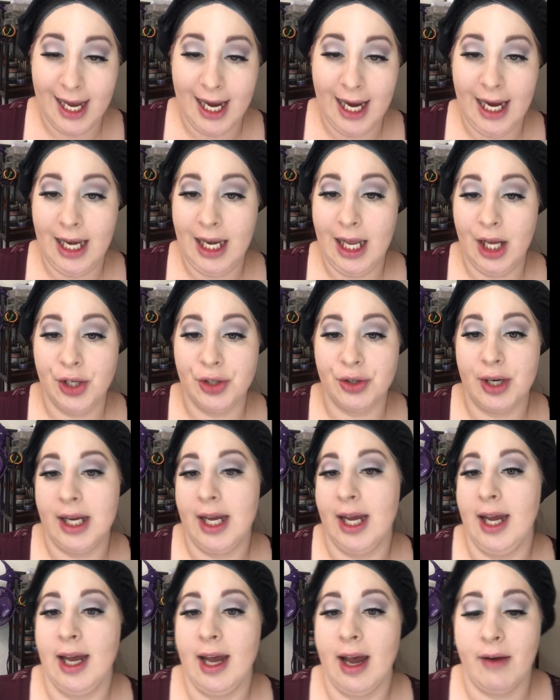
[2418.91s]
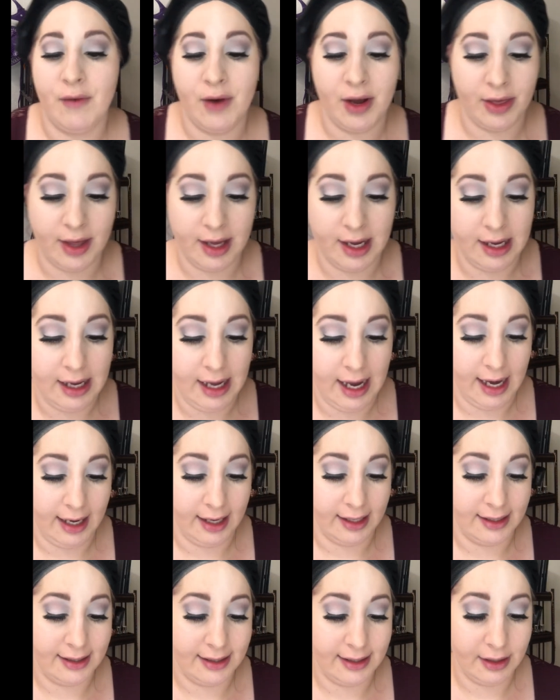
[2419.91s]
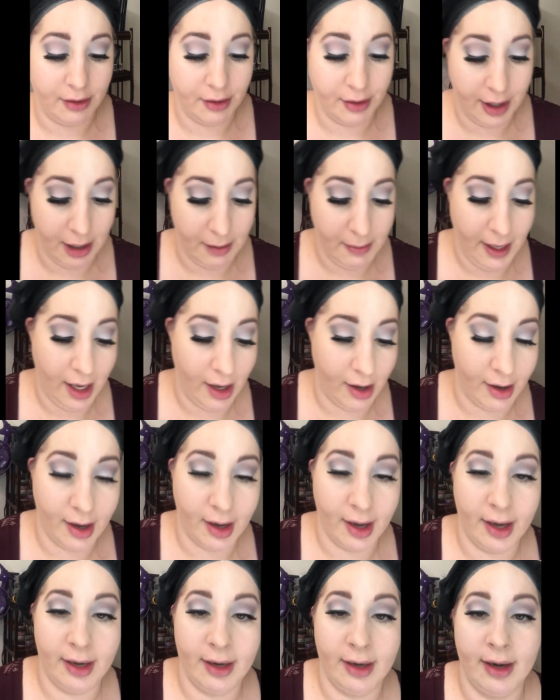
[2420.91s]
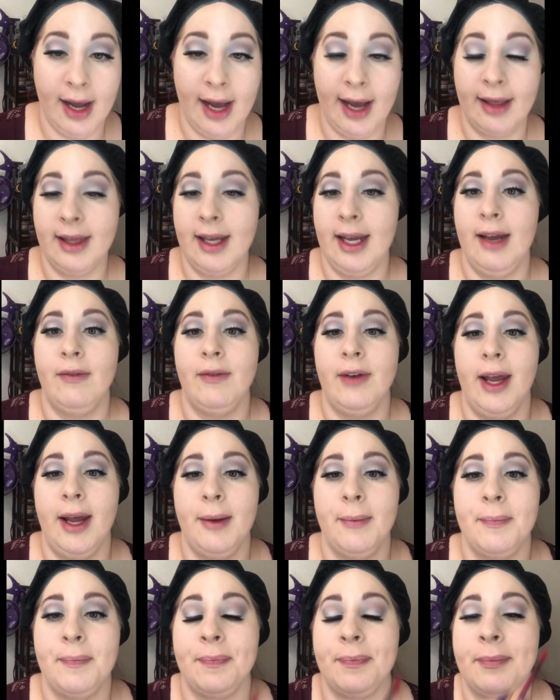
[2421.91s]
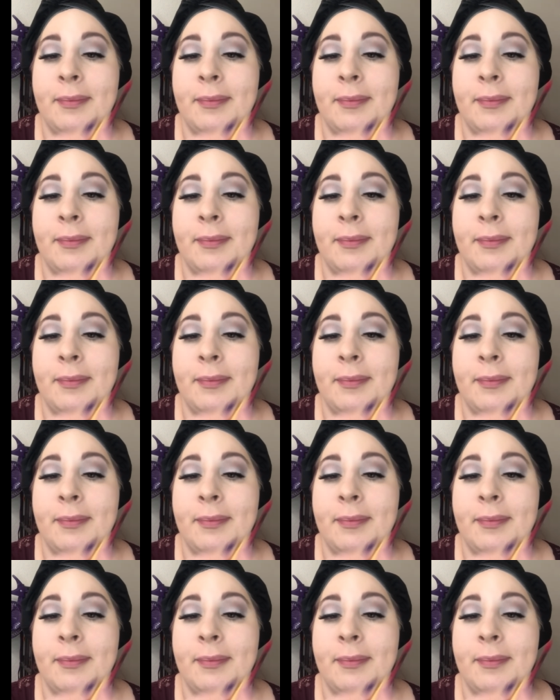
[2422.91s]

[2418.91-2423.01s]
eating, drinking, everything, and it's still going to be on at the evening.